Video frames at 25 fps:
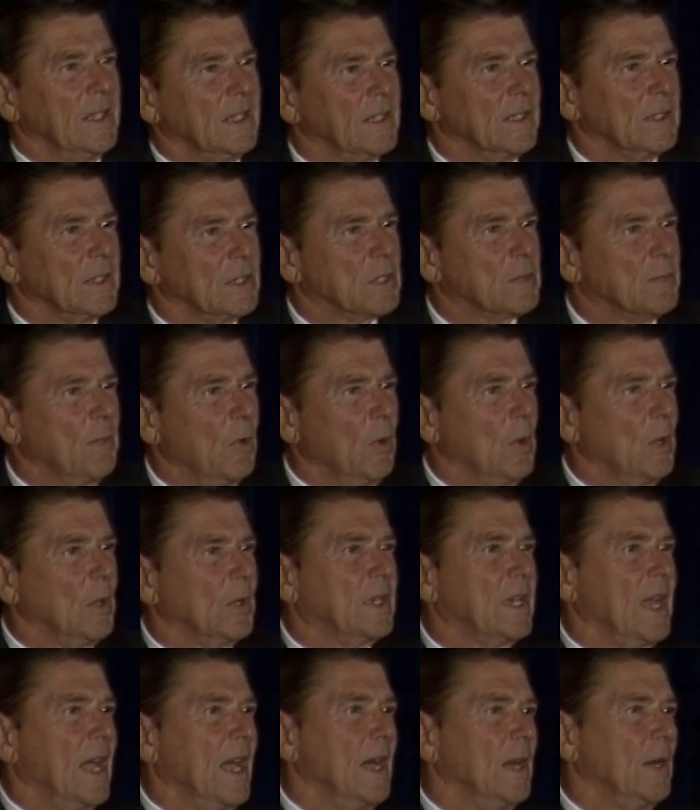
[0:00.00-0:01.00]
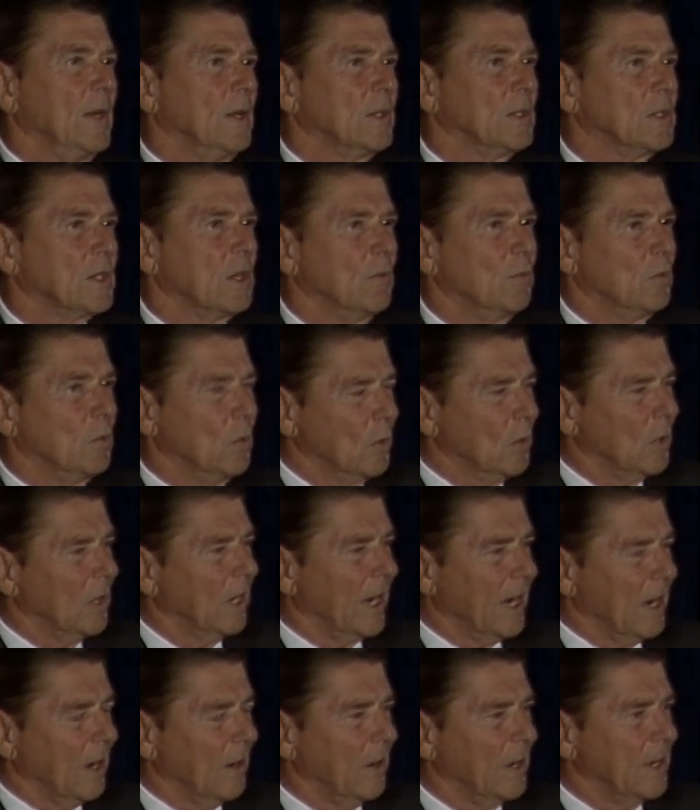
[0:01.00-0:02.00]
uh, small towns and
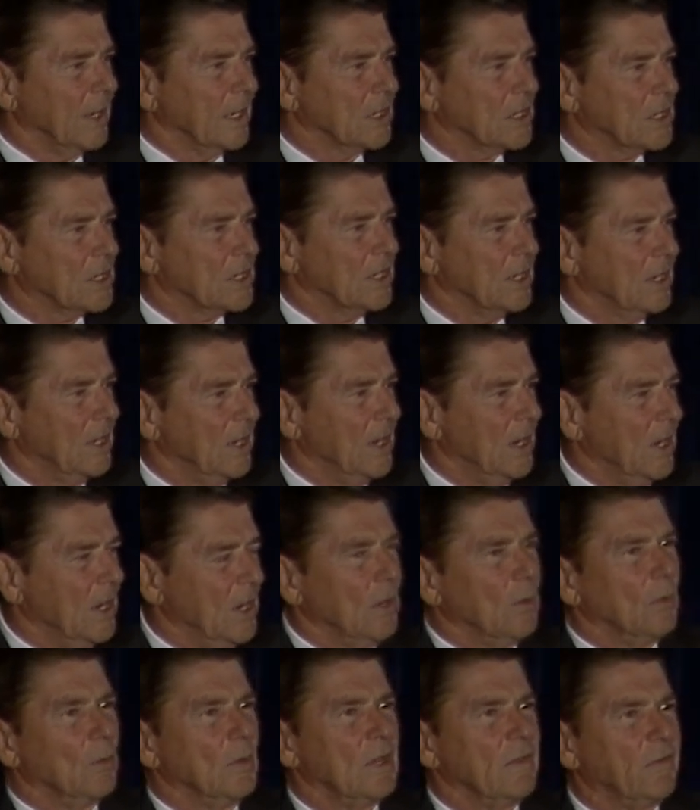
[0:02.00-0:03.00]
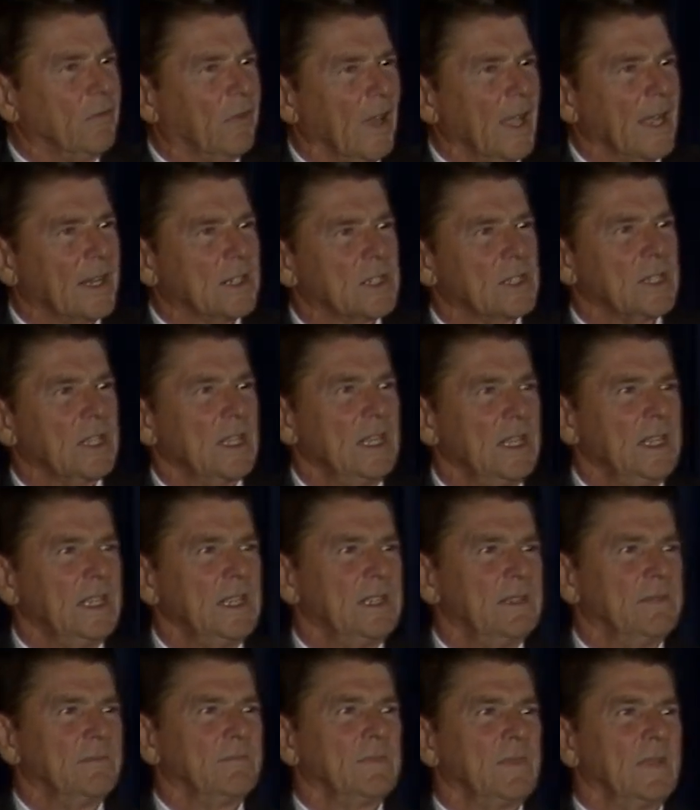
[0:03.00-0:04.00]
rural areas reflects
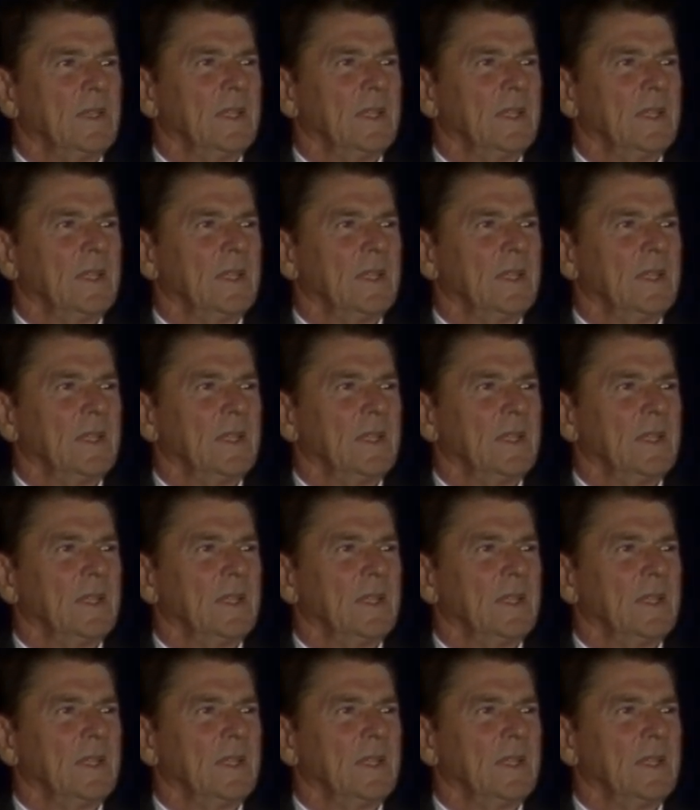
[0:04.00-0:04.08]
the